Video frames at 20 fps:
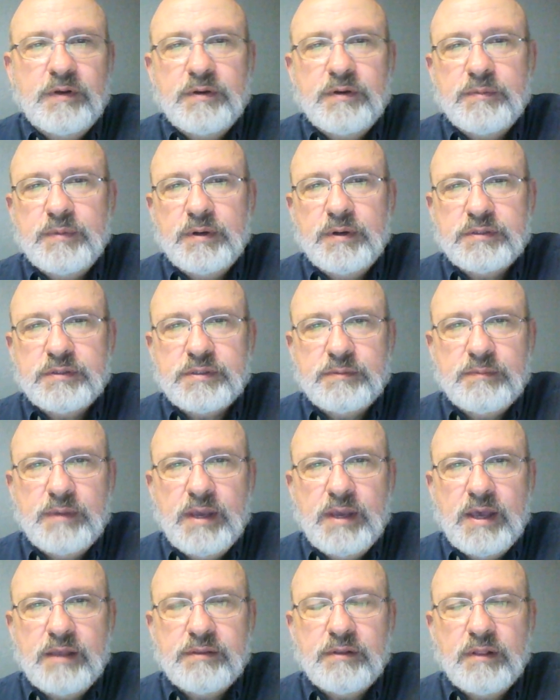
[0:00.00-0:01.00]
fundamentals of
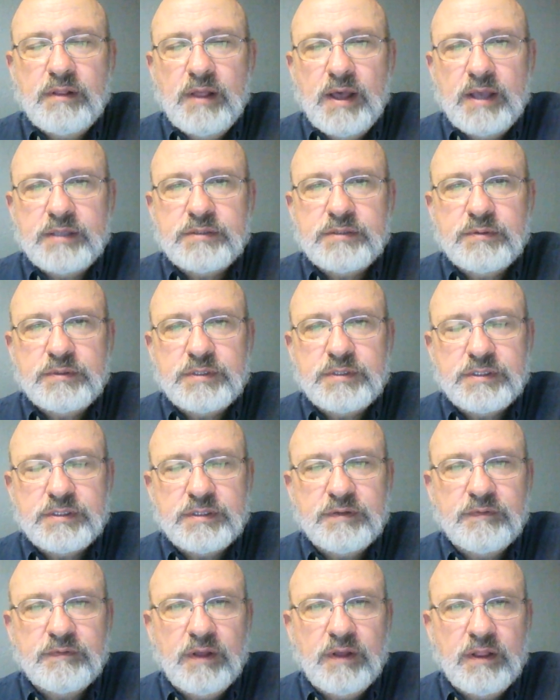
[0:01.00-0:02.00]
math class, which is
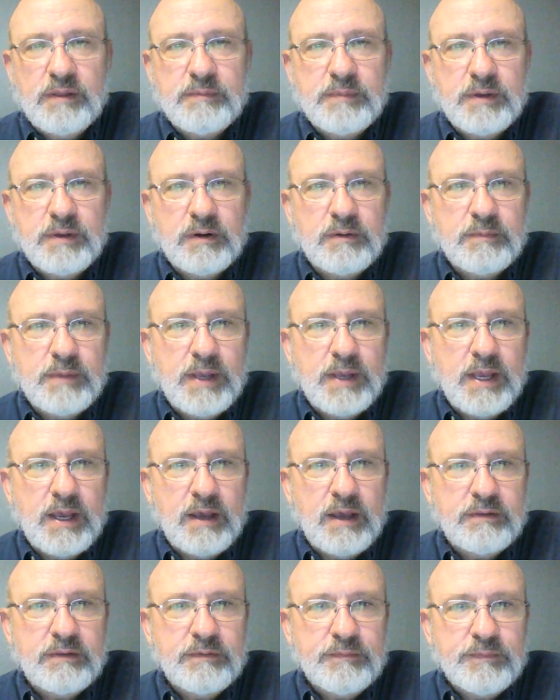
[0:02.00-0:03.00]
developmental
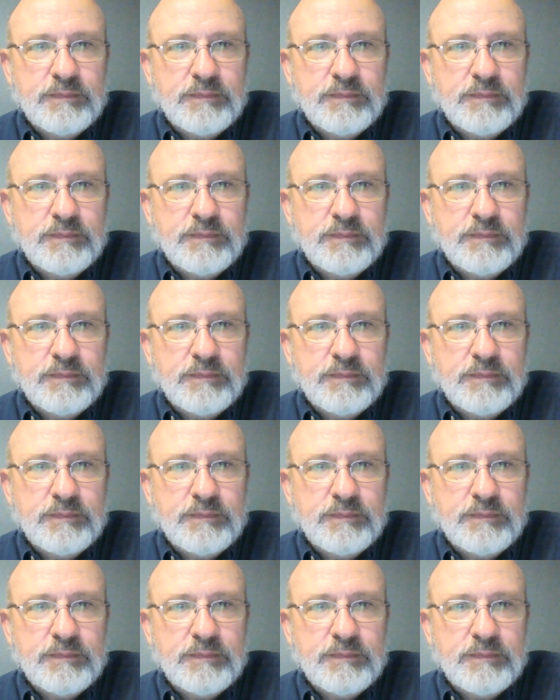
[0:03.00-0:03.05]
math,